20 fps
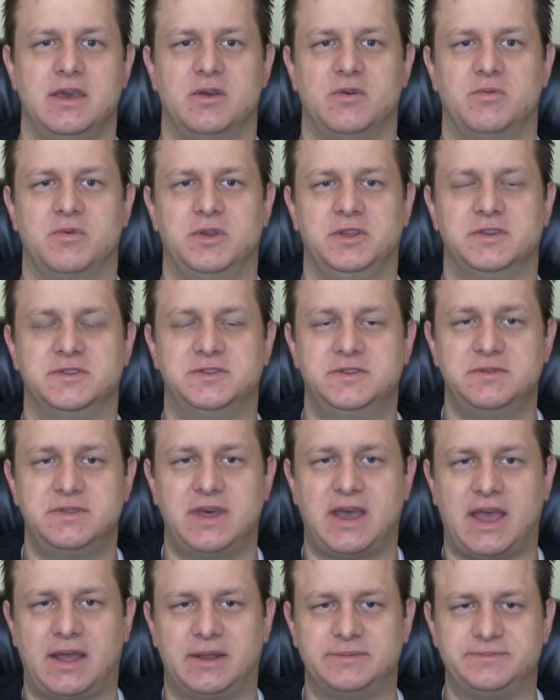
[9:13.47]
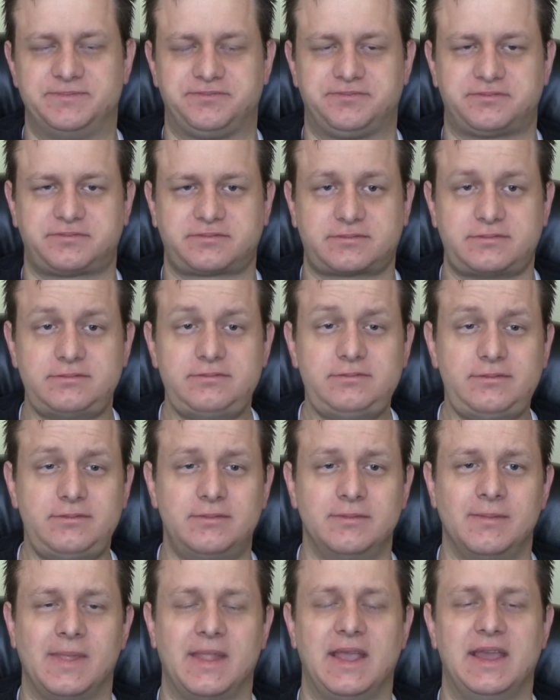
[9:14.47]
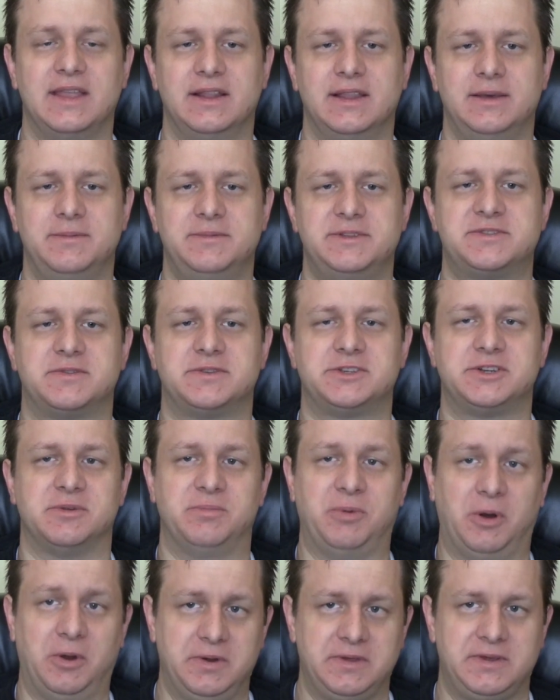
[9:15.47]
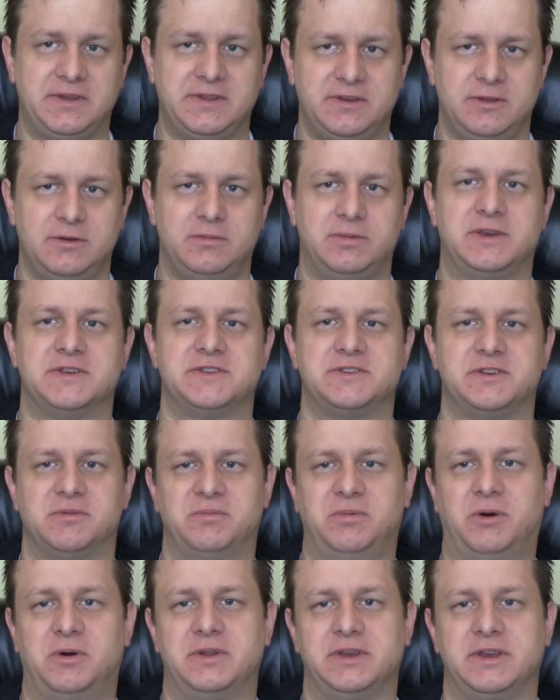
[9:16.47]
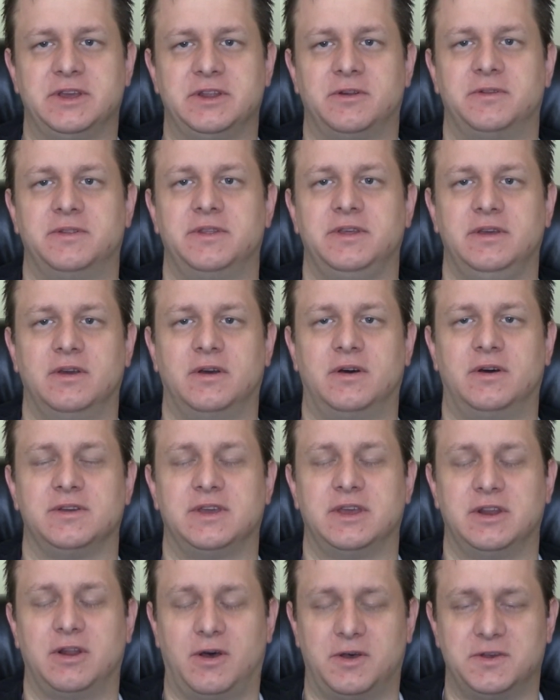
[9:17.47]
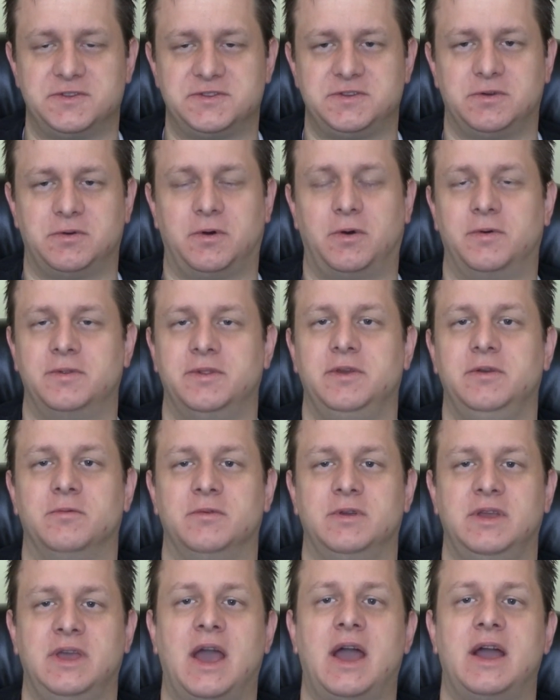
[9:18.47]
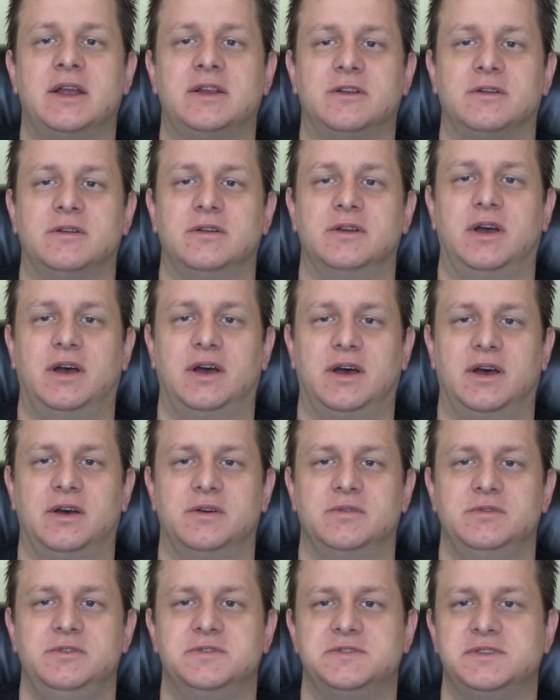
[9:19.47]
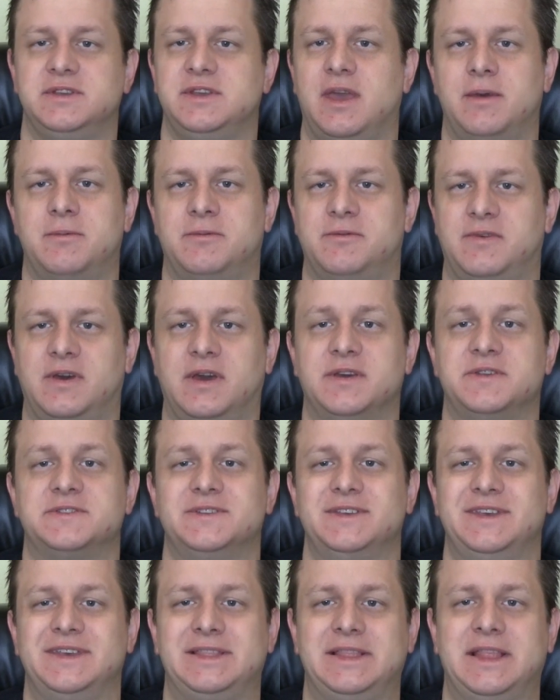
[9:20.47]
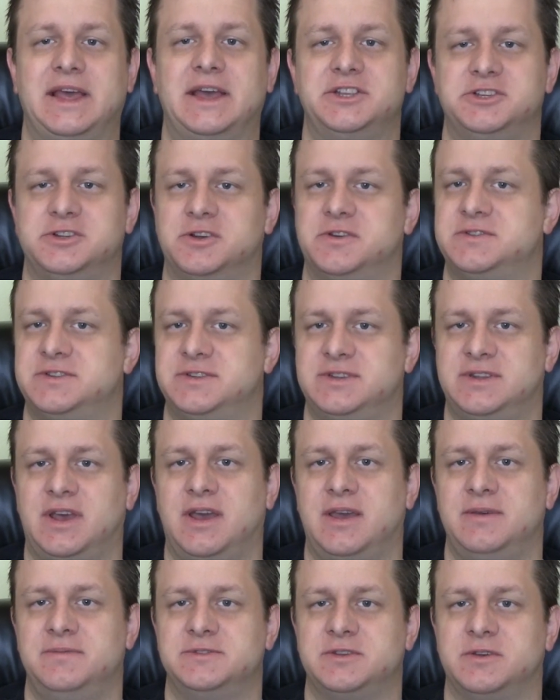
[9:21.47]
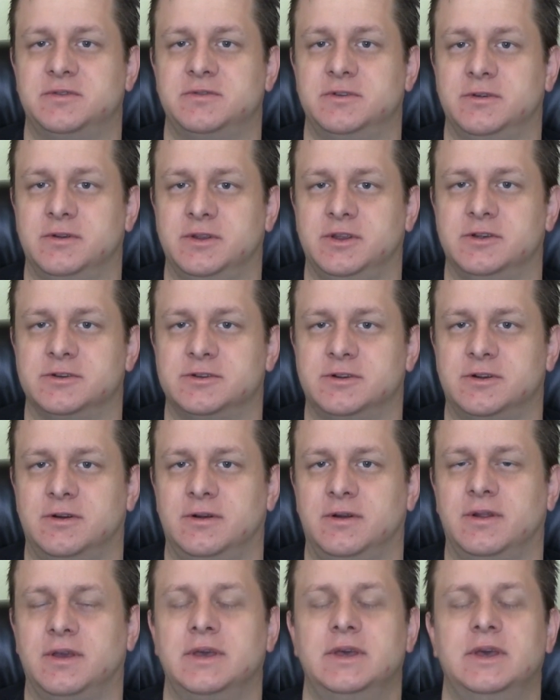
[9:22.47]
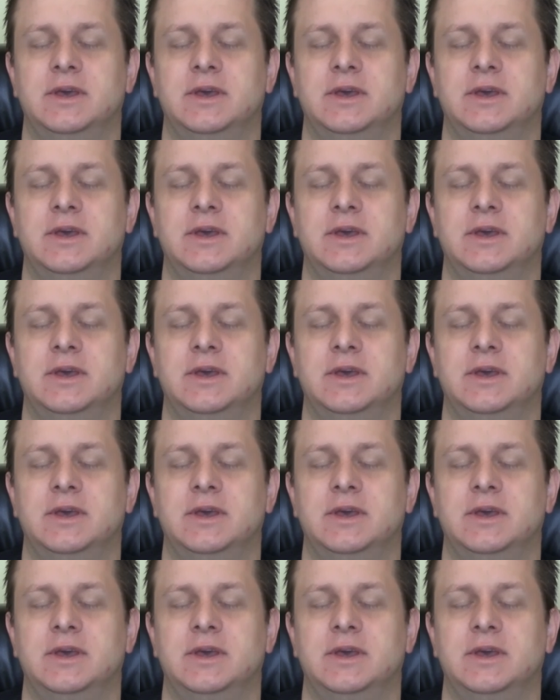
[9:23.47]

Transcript: When you do that, it limits what your opponent can do, because your opponent can also only react using game effects in that chosen time zone during your turn.